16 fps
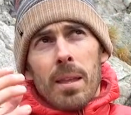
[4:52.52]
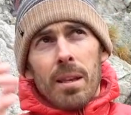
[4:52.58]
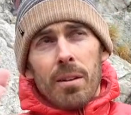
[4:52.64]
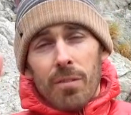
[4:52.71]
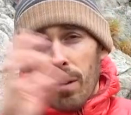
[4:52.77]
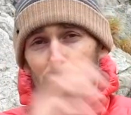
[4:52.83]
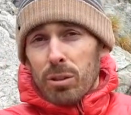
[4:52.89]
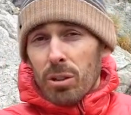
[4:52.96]

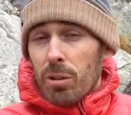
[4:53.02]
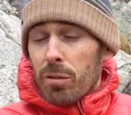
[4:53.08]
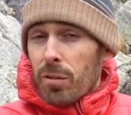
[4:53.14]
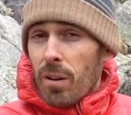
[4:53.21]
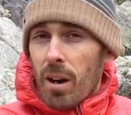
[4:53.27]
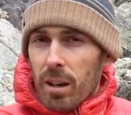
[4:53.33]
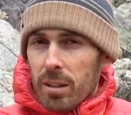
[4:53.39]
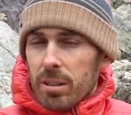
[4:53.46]
He fell so
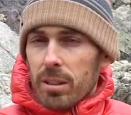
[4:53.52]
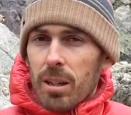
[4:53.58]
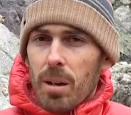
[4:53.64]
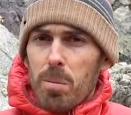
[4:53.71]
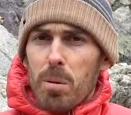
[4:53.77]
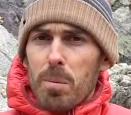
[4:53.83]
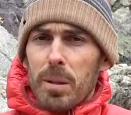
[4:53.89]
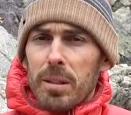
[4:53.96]
far because a
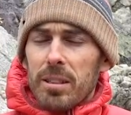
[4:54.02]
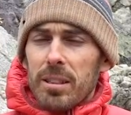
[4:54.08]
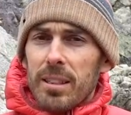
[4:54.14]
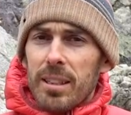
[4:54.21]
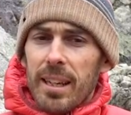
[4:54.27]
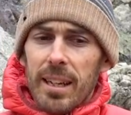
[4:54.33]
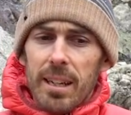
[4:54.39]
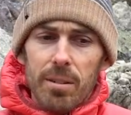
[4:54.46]
couple of bits
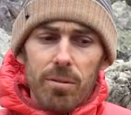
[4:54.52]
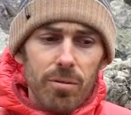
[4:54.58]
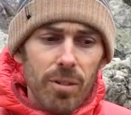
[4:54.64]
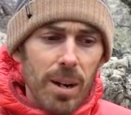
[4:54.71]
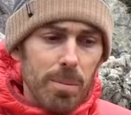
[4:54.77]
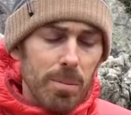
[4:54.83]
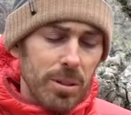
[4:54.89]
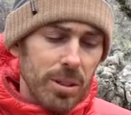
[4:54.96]
of gear
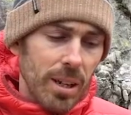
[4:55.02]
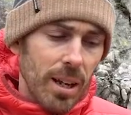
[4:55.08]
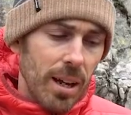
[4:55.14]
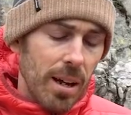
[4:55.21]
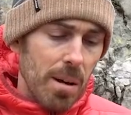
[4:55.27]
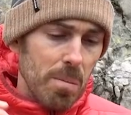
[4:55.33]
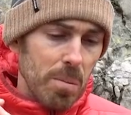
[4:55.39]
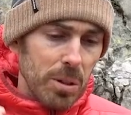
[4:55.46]
ripped,
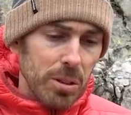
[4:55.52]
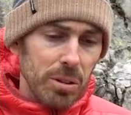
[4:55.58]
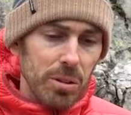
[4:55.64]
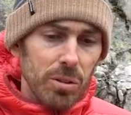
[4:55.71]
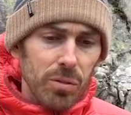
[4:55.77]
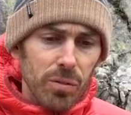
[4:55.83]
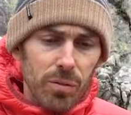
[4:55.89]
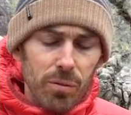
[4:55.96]
because he
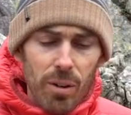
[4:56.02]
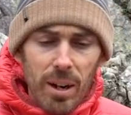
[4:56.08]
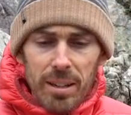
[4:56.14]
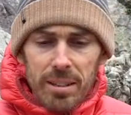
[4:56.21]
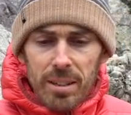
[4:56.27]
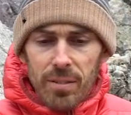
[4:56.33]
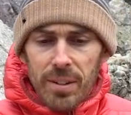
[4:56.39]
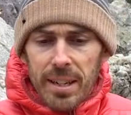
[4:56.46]
was
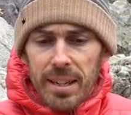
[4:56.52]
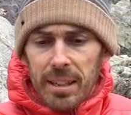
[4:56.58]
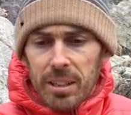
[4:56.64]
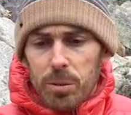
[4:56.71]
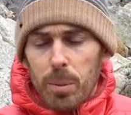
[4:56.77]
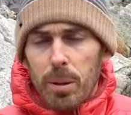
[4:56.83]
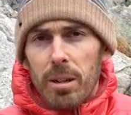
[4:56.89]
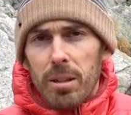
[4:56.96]
relatively
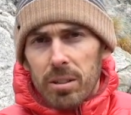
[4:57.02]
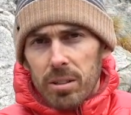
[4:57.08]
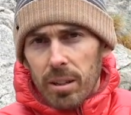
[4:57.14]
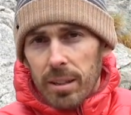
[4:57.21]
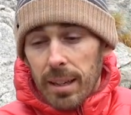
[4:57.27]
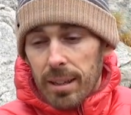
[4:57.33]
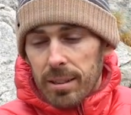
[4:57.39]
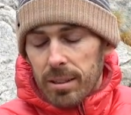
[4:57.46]
inexperienced
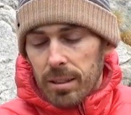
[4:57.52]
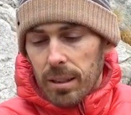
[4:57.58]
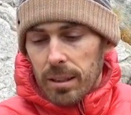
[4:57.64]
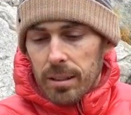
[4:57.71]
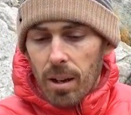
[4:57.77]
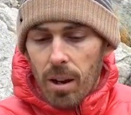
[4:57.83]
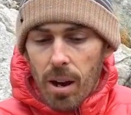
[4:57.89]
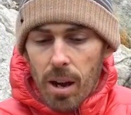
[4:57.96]
I guess at
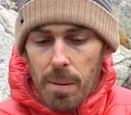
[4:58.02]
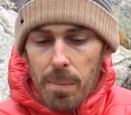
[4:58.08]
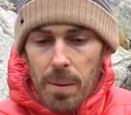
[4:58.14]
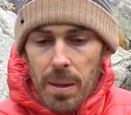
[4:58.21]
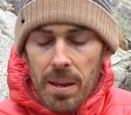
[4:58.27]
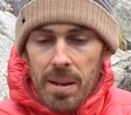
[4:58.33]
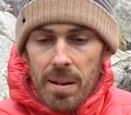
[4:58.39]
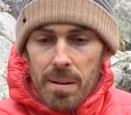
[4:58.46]
the time.
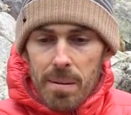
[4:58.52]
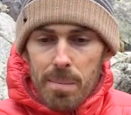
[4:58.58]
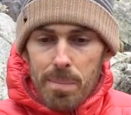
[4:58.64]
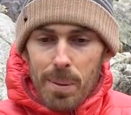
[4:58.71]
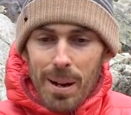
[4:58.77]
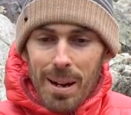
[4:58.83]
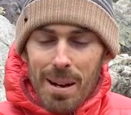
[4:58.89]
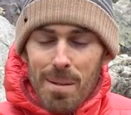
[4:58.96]

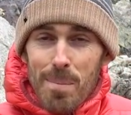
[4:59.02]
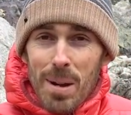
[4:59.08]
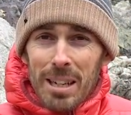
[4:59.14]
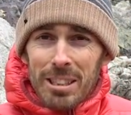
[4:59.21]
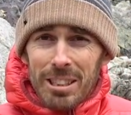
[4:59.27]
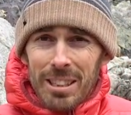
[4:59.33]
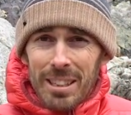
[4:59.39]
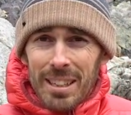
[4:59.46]
But
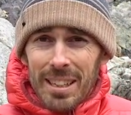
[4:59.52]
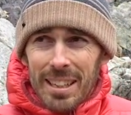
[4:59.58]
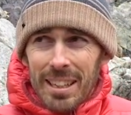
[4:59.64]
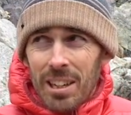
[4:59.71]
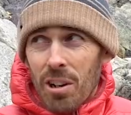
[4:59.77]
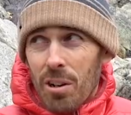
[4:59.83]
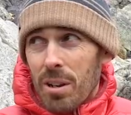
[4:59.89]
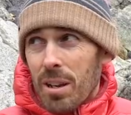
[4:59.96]
imagine,
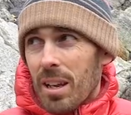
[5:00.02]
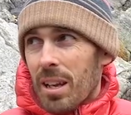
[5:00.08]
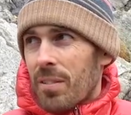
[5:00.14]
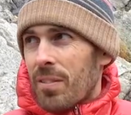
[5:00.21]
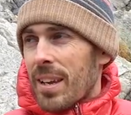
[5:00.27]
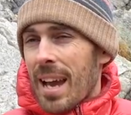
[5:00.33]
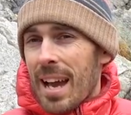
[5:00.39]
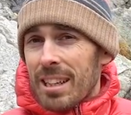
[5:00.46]
you know,
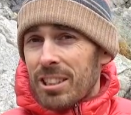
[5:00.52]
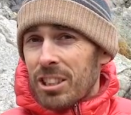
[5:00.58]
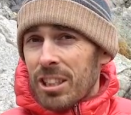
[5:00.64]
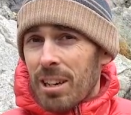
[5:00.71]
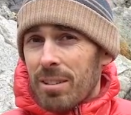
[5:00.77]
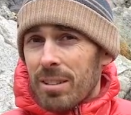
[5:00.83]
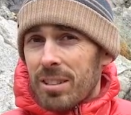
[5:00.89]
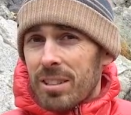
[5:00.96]
if he had
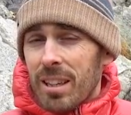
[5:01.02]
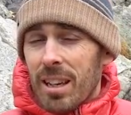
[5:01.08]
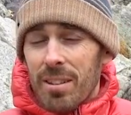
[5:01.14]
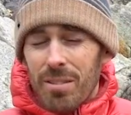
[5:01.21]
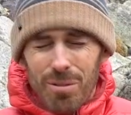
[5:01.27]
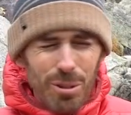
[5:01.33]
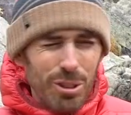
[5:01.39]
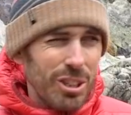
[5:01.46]
shouted
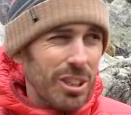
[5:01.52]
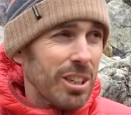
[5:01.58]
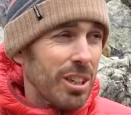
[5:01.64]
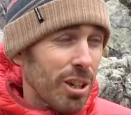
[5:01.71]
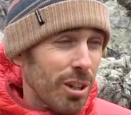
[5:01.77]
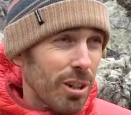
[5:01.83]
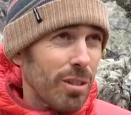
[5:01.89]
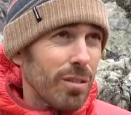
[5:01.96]
safe, which he
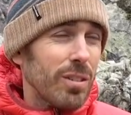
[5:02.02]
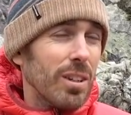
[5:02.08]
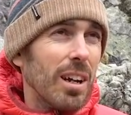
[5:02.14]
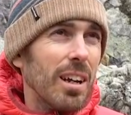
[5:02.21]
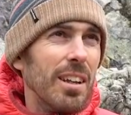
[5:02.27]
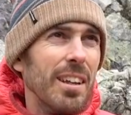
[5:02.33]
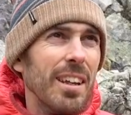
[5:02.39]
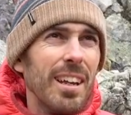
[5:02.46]
could have
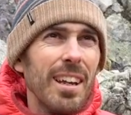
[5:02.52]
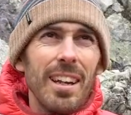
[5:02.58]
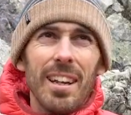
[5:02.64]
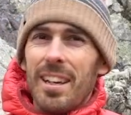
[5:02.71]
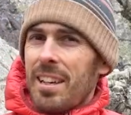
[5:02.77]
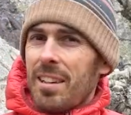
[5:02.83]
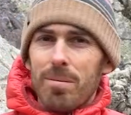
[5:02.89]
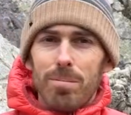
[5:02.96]
done,
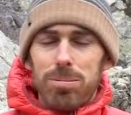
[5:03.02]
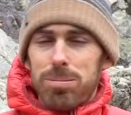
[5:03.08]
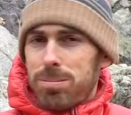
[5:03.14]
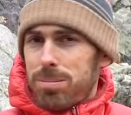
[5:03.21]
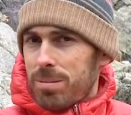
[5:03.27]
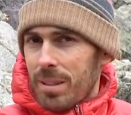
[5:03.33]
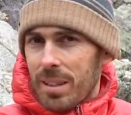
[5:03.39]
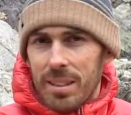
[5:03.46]

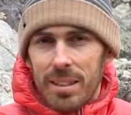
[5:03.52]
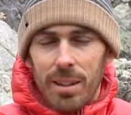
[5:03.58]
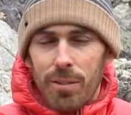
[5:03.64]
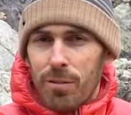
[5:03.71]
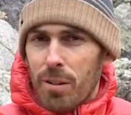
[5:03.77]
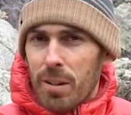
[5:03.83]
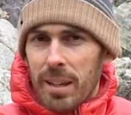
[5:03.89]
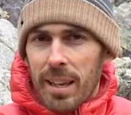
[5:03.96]

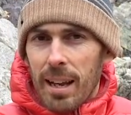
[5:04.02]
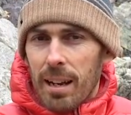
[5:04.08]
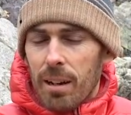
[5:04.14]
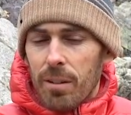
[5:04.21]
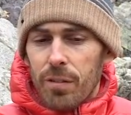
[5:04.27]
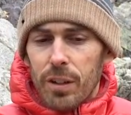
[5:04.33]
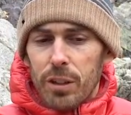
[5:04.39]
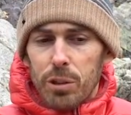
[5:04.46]
different
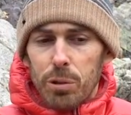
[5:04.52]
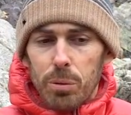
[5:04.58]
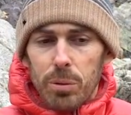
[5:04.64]
kettle of fish